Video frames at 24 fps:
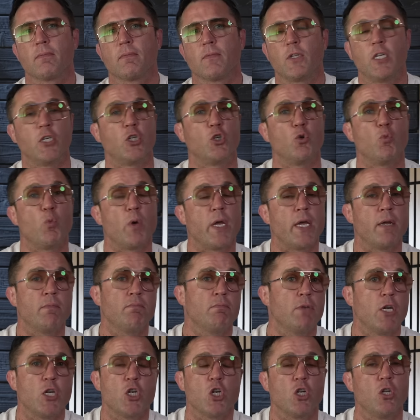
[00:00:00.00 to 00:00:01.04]
Did you win?
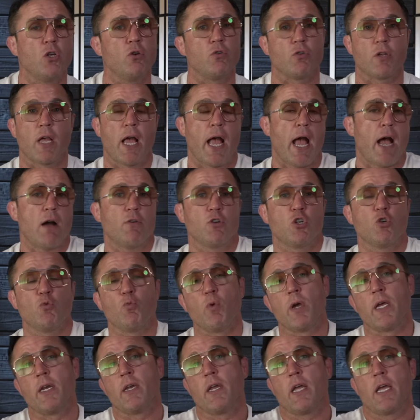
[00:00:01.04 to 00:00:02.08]
Did you lose? How'd you
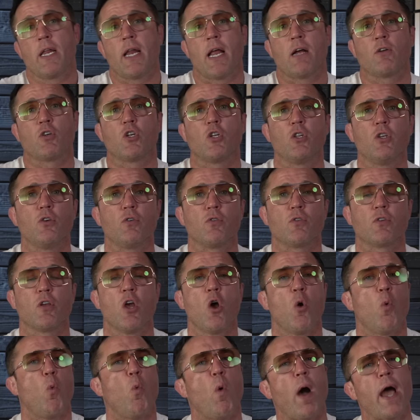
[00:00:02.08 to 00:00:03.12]
win and how'd you lose?
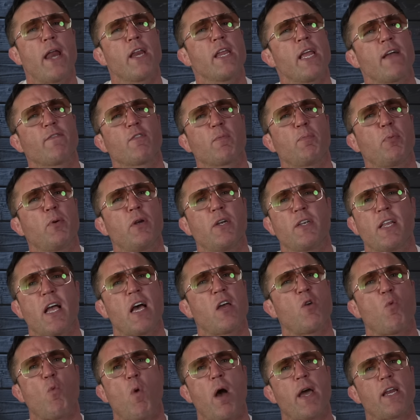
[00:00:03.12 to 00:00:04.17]
Why do you have to put it
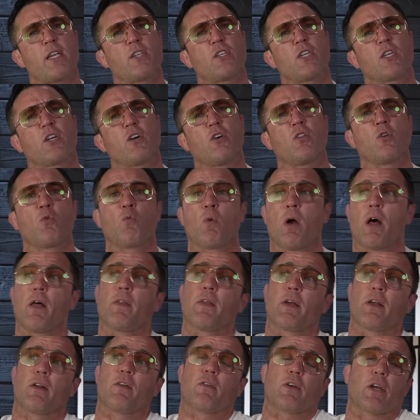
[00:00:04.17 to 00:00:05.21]
down and why does it go there? Well,
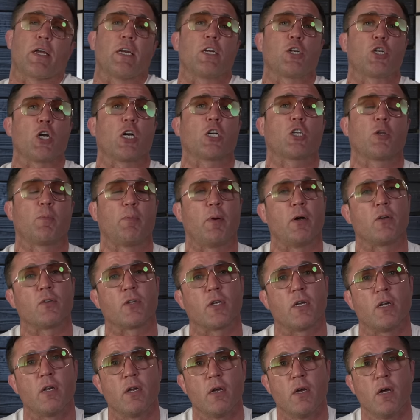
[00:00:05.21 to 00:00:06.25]
they're going to juxtapose
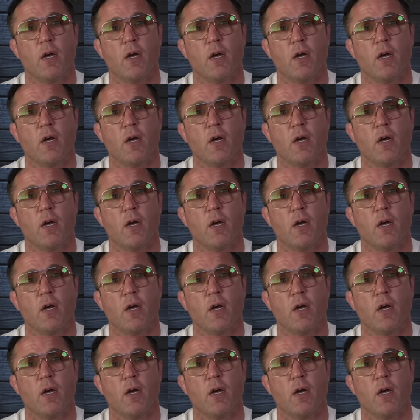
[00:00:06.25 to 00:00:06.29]
it.